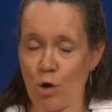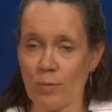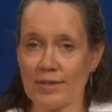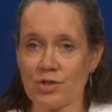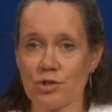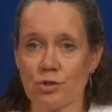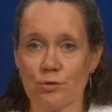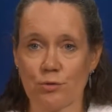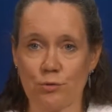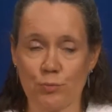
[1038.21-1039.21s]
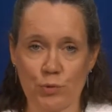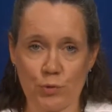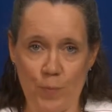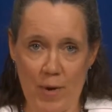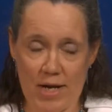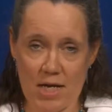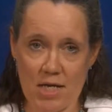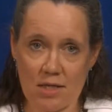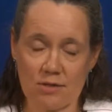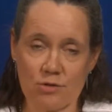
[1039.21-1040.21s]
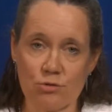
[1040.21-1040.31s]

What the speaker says: how much you put money